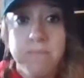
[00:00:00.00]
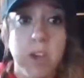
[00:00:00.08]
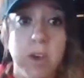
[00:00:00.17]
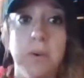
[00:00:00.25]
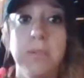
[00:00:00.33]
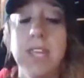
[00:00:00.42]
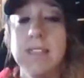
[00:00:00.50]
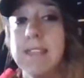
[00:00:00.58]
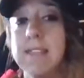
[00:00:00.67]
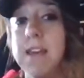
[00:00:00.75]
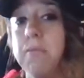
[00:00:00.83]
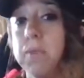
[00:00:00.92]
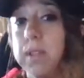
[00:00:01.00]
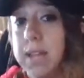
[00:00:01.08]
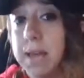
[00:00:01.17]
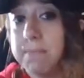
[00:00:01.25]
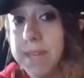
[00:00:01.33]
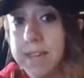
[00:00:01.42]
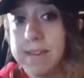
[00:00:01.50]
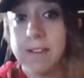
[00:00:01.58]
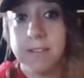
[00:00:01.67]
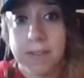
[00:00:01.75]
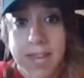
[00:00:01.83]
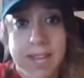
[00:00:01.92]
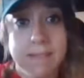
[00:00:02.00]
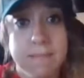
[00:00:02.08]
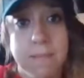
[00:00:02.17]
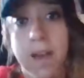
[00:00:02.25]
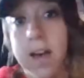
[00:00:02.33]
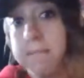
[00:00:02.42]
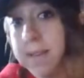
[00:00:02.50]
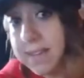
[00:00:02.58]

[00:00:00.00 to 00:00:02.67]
The only thing that will not be in your grade on